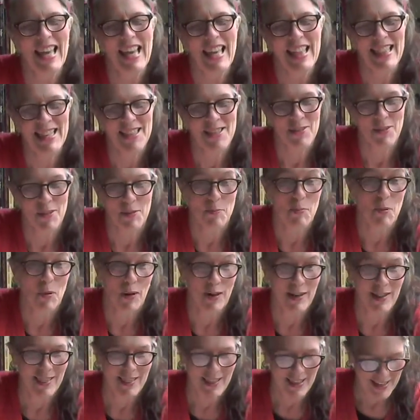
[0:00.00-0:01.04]
These are
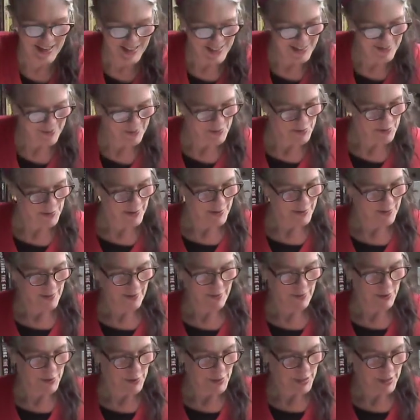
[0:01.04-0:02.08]
important things if
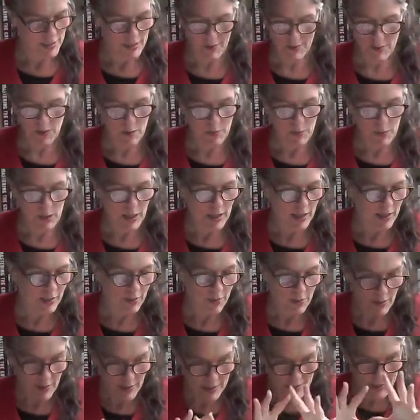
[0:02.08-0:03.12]
you're a chef. So I'm looking
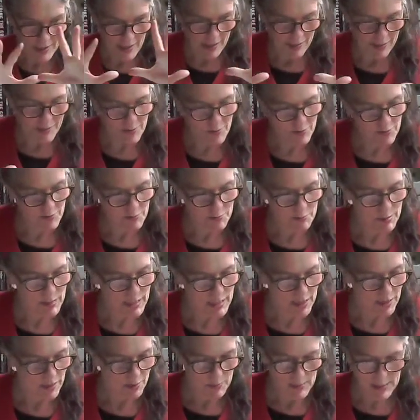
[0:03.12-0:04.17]
through these like sort of
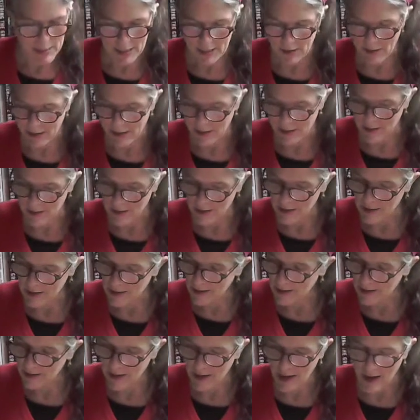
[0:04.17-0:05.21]
beginner materials
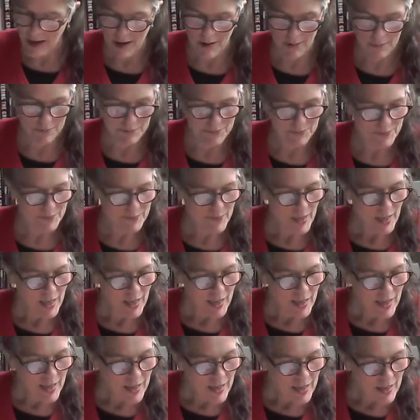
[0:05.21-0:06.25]

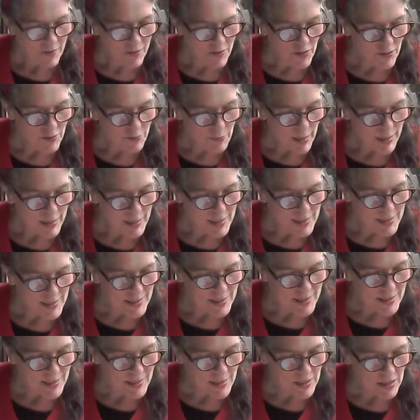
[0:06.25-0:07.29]
if you've made this
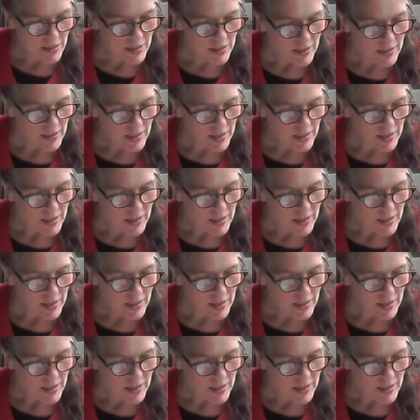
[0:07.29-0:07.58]
decision.